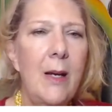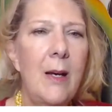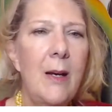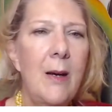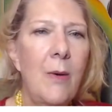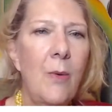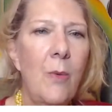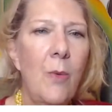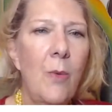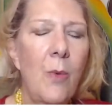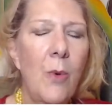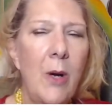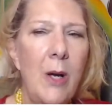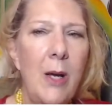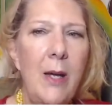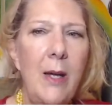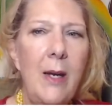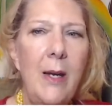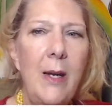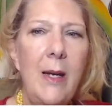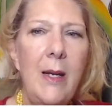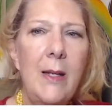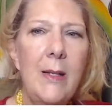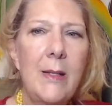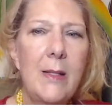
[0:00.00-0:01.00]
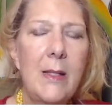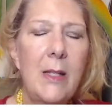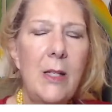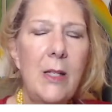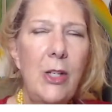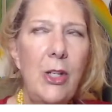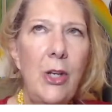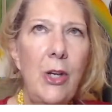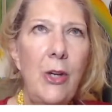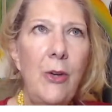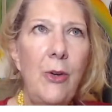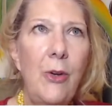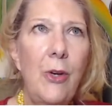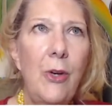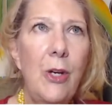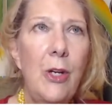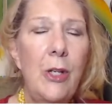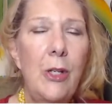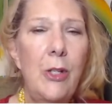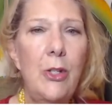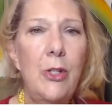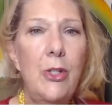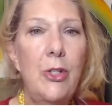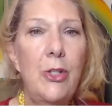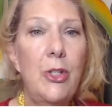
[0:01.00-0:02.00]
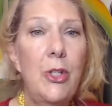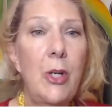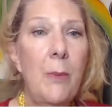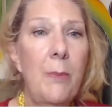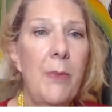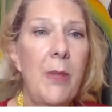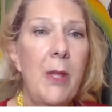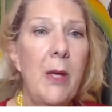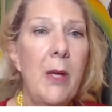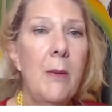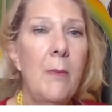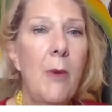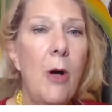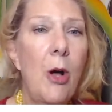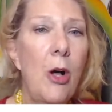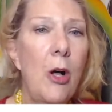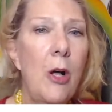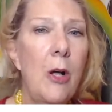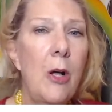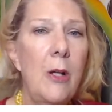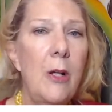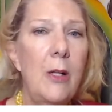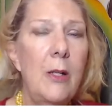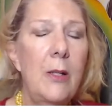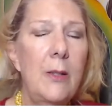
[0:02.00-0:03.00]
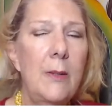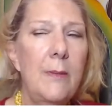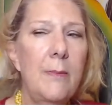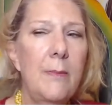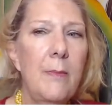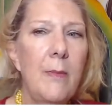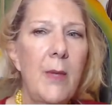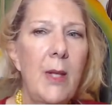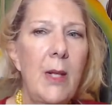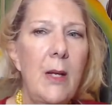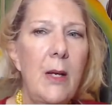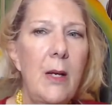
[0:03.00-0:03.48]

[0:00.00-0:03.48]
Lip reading: One is that you could ship them all